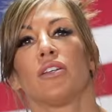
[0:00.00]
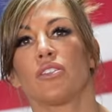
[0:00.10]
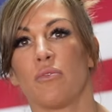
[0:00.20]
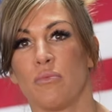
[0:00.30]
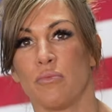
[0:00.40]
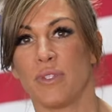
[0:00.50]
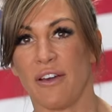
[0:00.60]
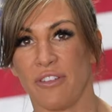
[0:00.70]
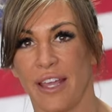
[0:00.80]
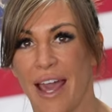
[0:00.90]
So I'm
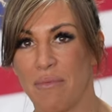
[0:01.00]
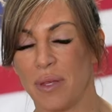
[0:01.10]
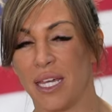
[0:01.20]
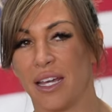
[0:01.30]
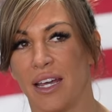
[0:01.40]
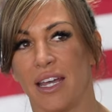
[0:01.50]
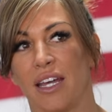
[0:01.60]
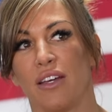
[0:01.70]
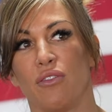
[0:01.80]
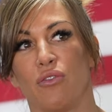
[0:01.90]
definitely happy I
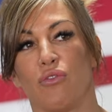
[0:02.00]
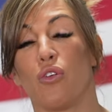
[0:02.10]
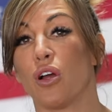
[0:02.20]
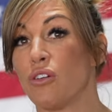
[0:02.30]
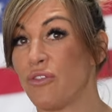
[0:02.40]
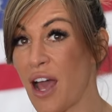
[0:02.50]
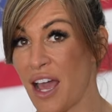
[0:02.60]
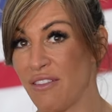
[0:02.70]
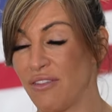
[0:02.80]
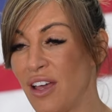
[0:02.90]
hit
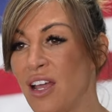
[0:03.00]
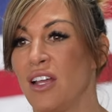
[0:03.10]
405.